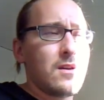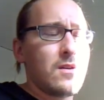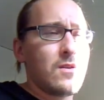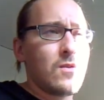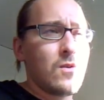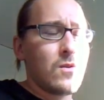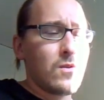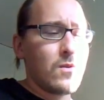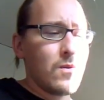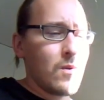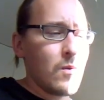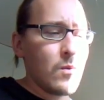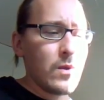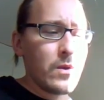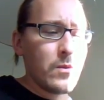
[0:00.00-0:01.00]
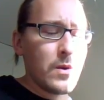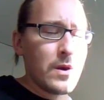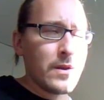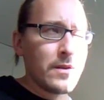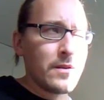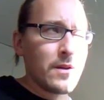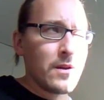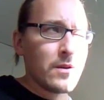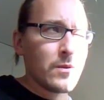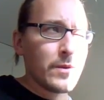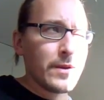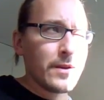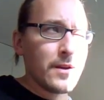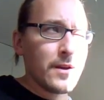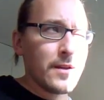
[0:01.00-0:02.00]
or only 1
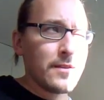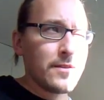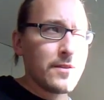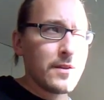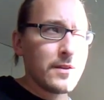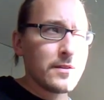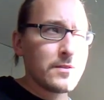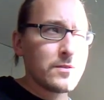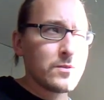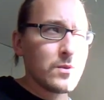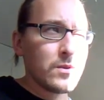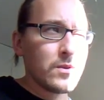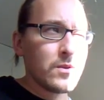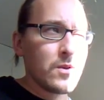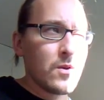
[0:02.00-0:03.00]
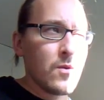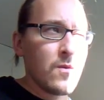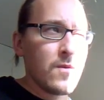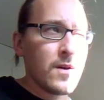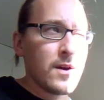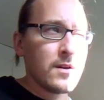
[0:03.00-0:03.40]
Darkwing I think, to a Nova,